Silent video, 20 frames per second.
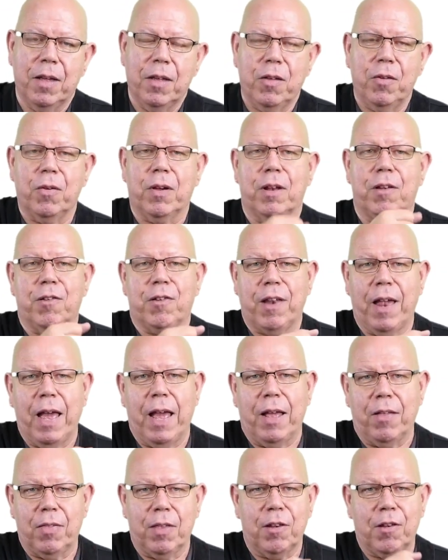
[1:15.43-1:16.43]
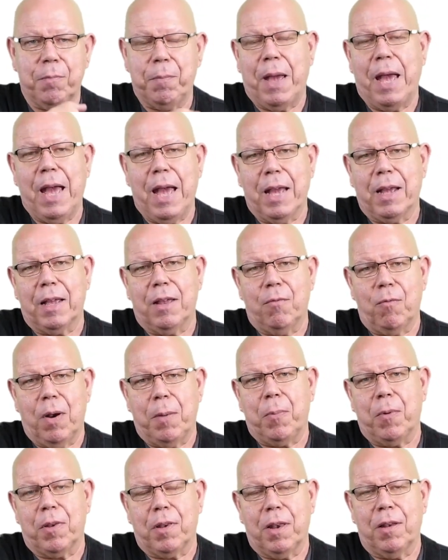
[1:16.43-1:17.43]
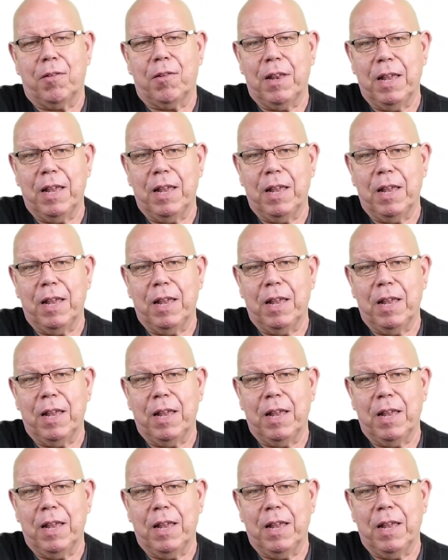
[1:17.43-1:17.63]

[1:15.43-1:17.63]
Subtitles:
you could say this bag represents